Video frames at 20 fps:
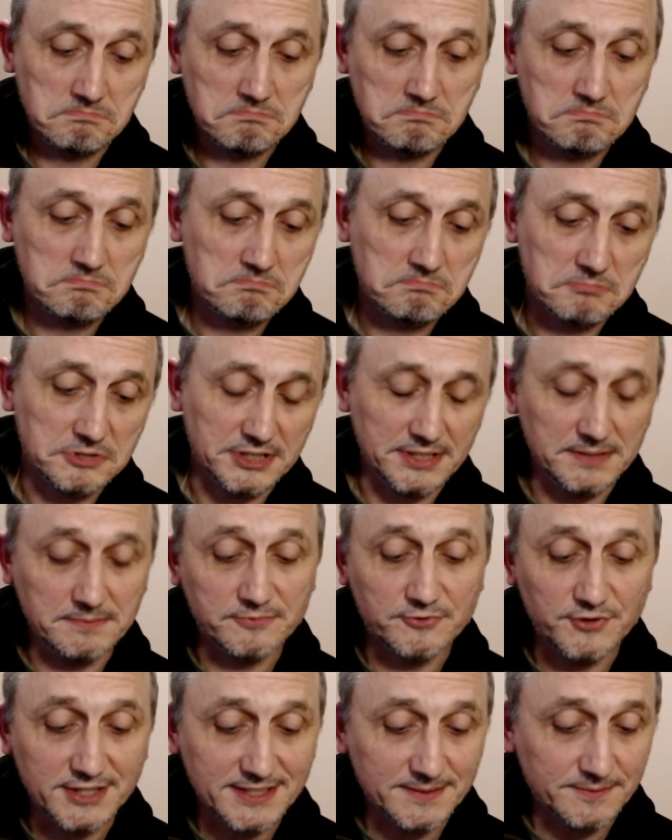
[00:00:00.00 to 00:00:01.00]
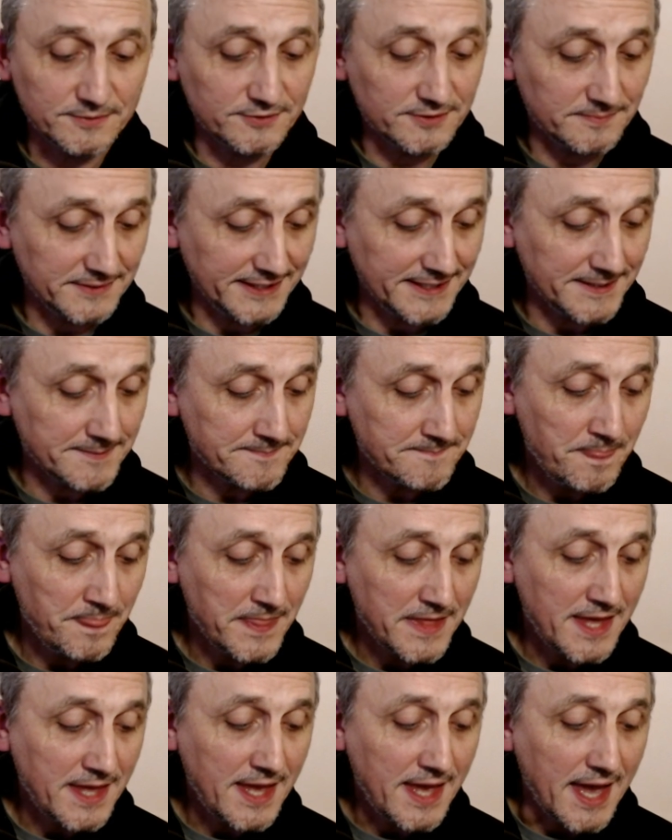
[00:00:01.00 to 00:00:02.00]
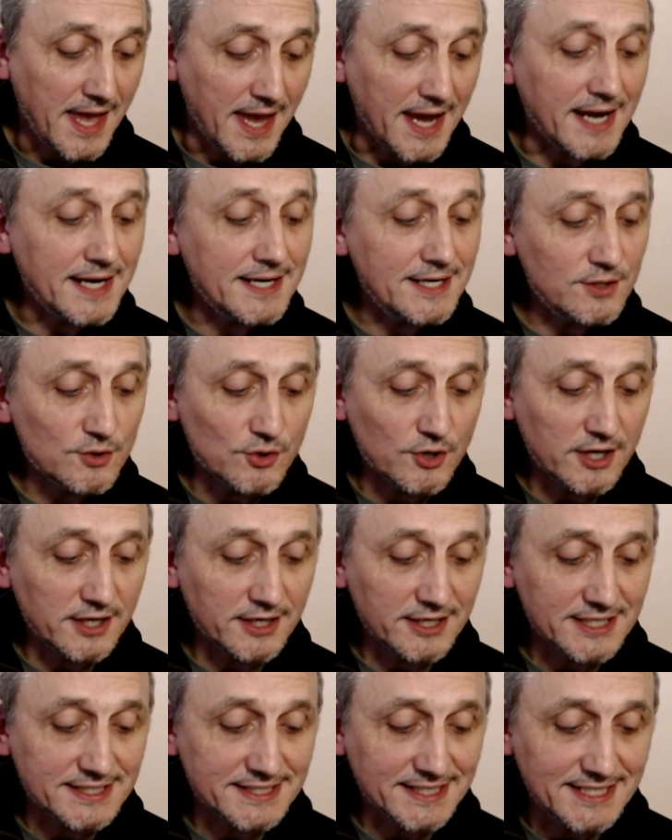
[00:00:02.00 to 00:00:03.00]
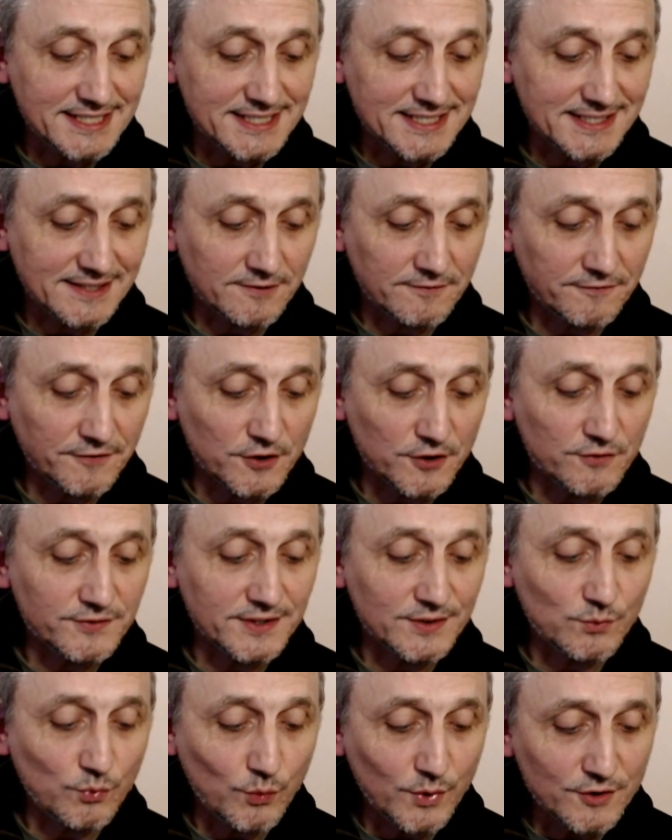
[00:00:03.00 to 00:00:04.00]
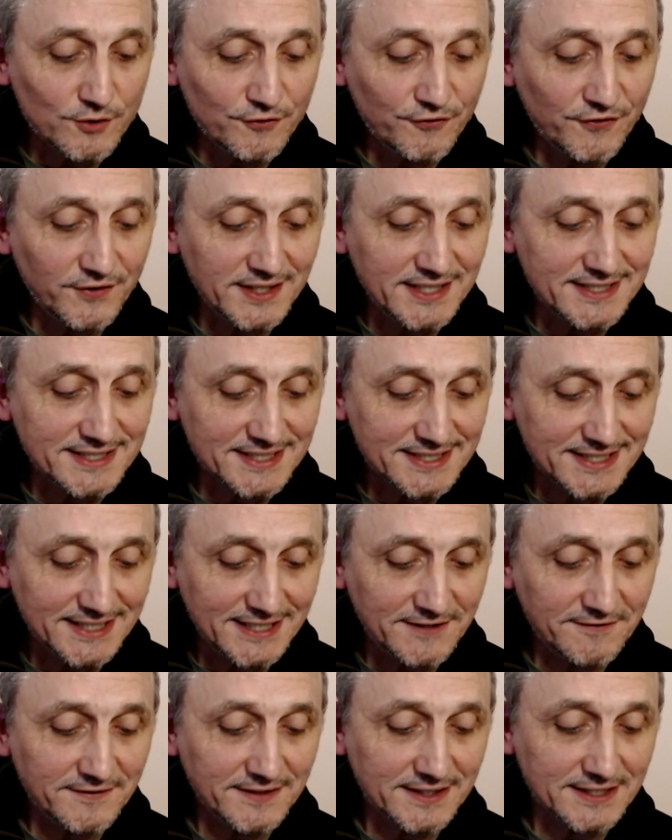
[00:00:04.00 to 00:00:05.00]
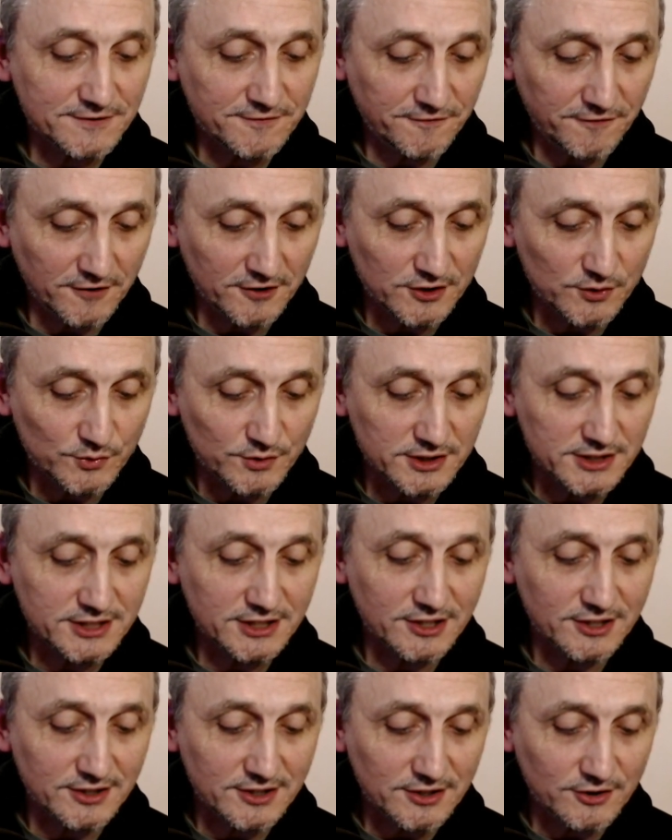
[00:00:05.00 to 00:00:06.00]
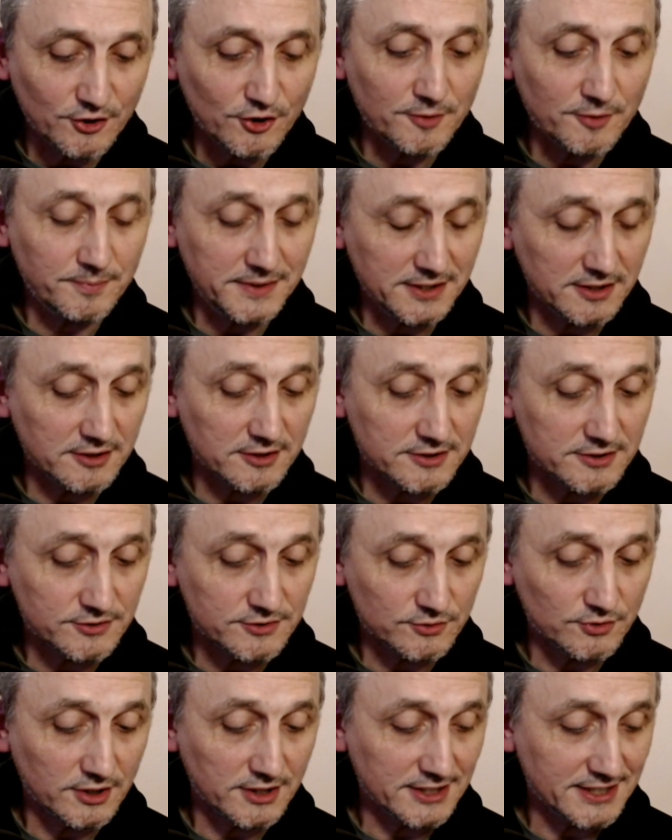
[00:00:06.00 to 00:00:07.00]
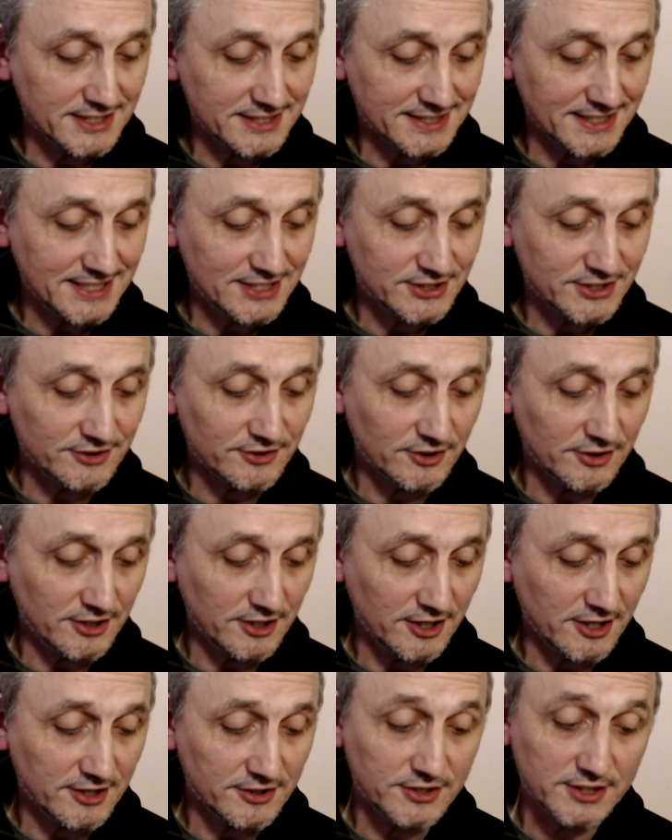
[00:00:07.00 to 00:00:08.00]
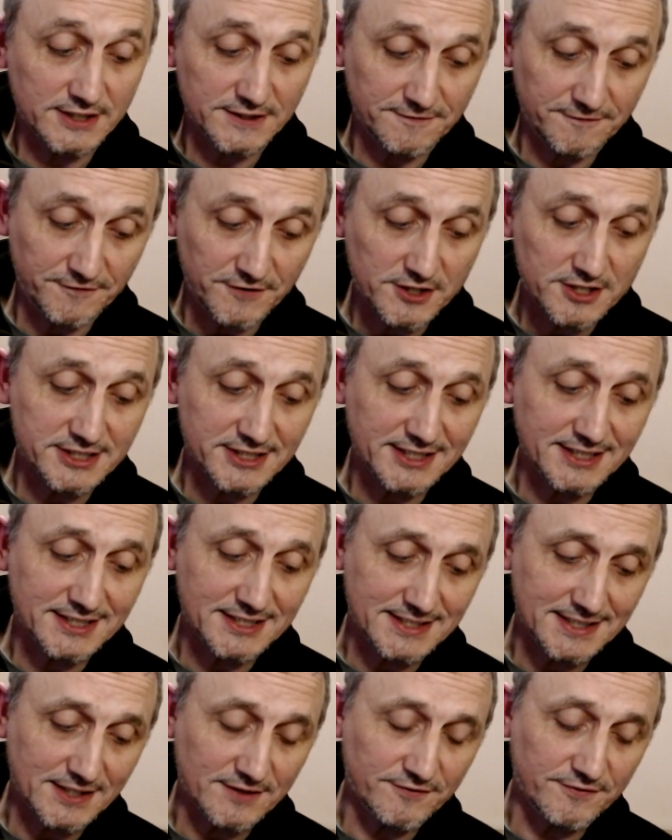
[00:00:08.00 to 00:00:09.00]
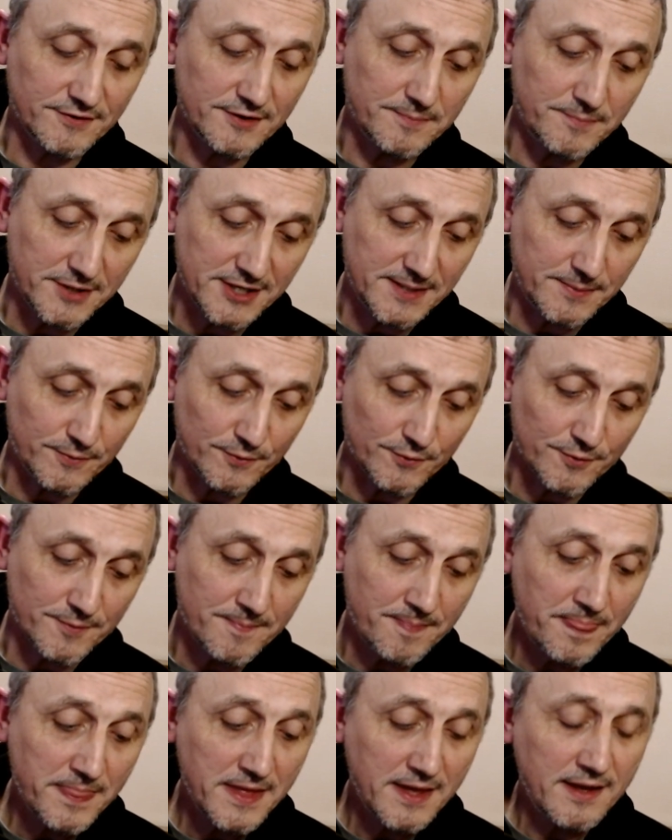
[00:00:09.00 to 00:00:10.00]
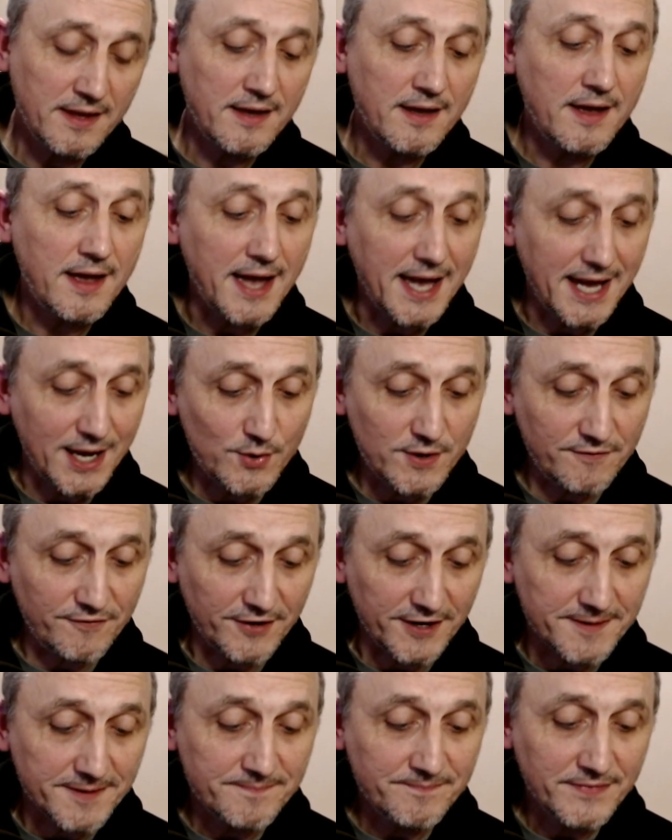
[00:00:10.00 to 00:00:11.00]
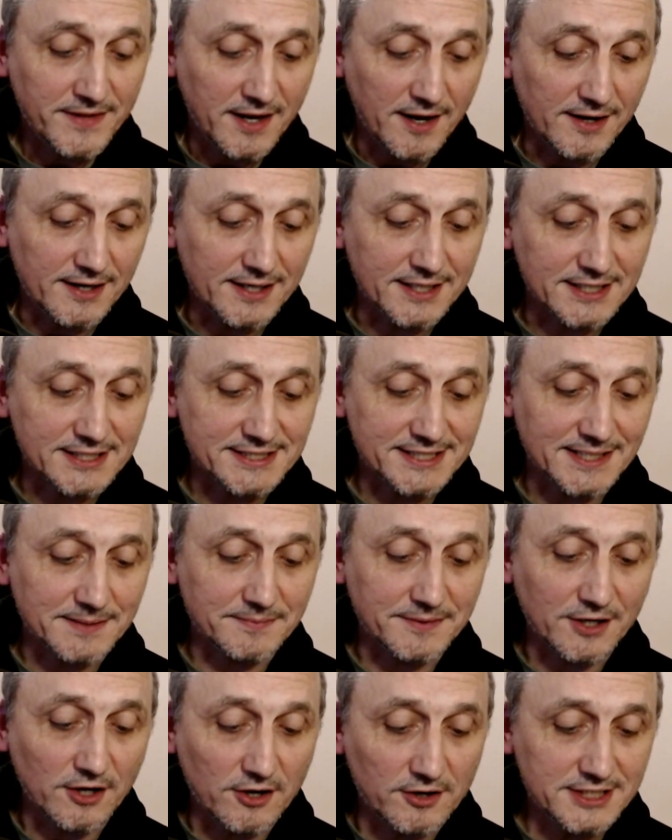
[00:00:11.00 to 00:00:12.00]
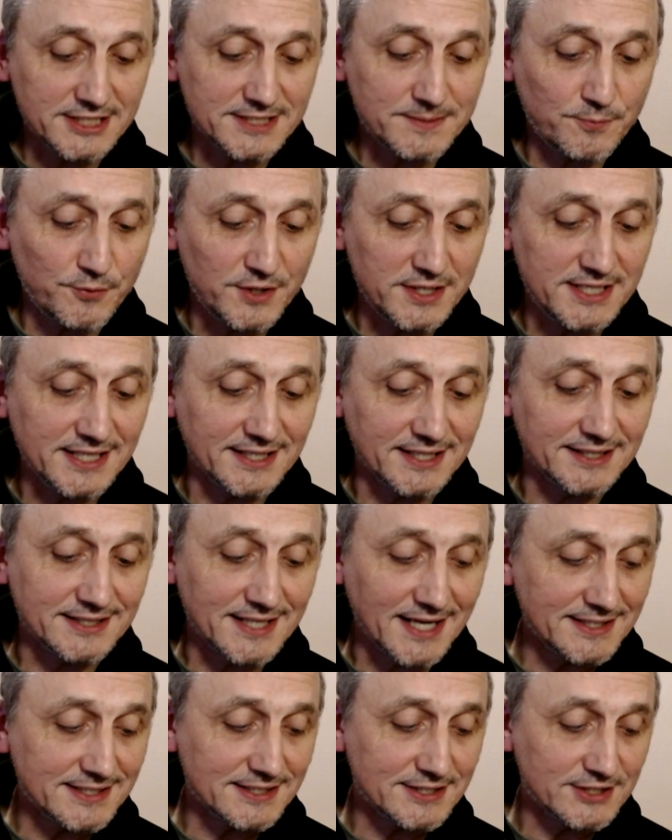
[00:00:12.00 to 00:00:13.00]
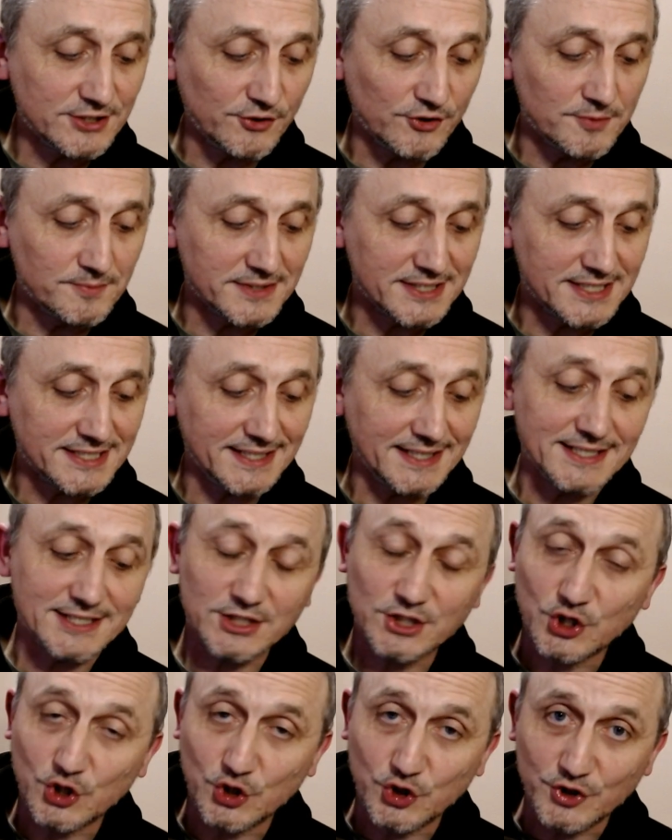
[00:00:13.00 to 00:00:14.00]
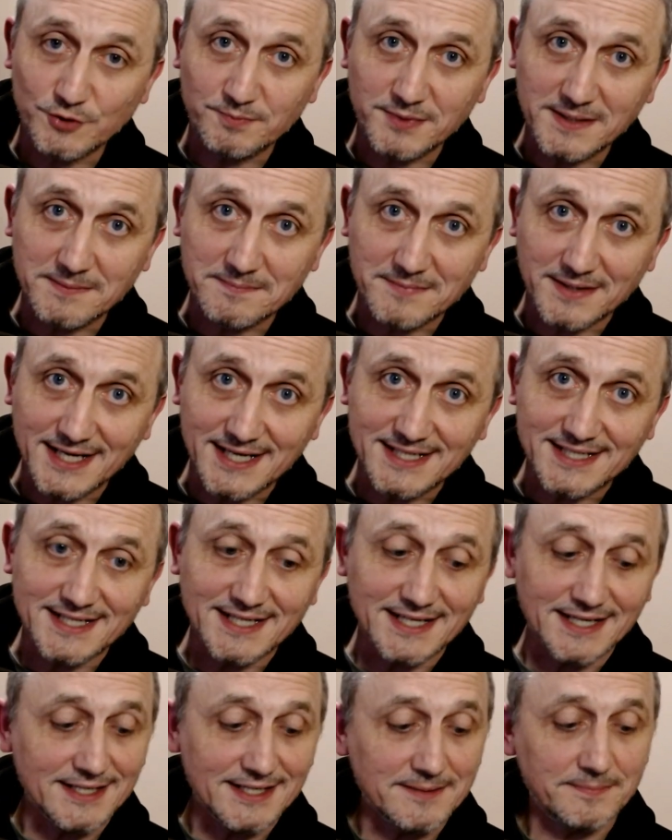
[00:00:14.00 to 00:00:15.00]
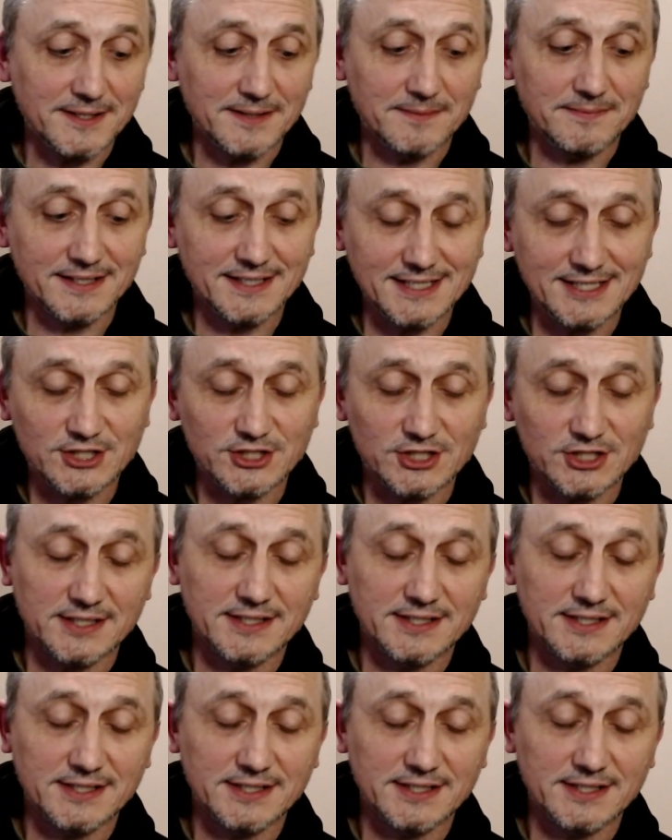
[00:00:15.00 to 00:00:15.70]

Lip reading: Seems reasonable to me. Any organization involved in willfully deceiving its followers could not be God's organization on earth, as far as I can tell from the Bible. However, I accept that honest printing and editorial mistakes could be made in a publication.